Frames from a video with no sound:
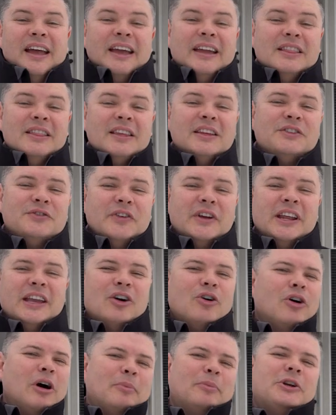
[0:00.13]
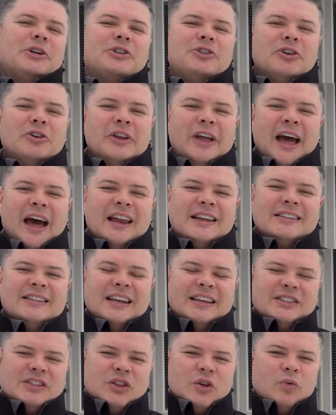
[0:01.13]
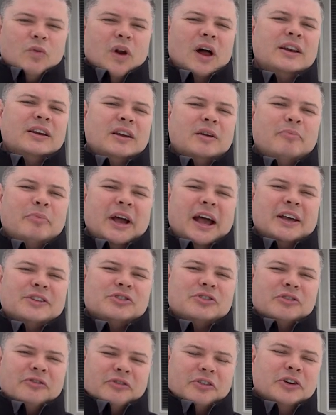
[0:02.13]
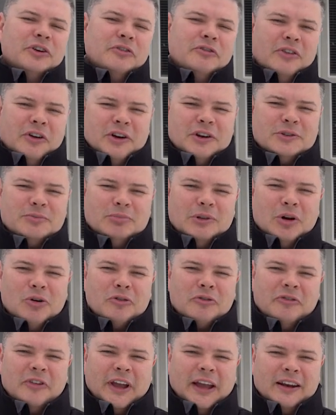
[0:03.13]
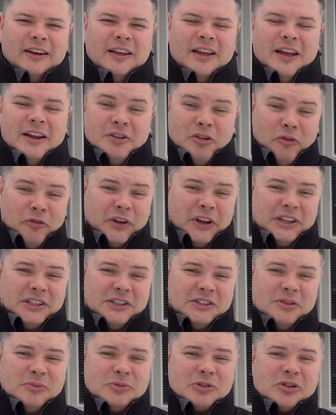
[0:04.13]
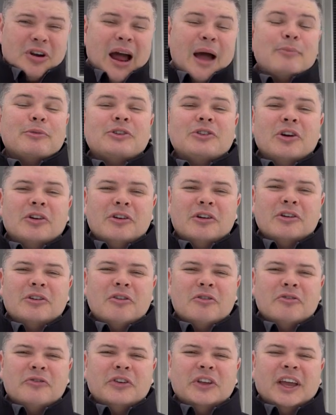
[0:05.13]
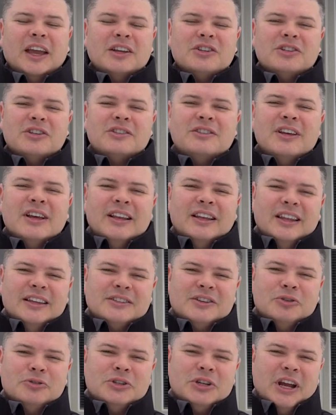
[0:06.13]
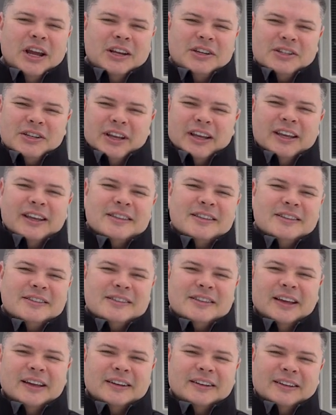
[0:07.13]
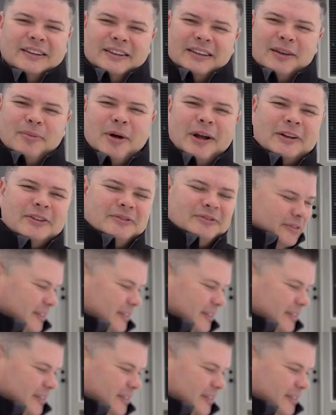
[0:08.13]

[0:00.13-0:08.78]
In this video, I'm gonna show you how to test the run capacitor for your furnace blower fan. Don't forget to subscribe and turn on notifications. Let's go change and get this done. Come on.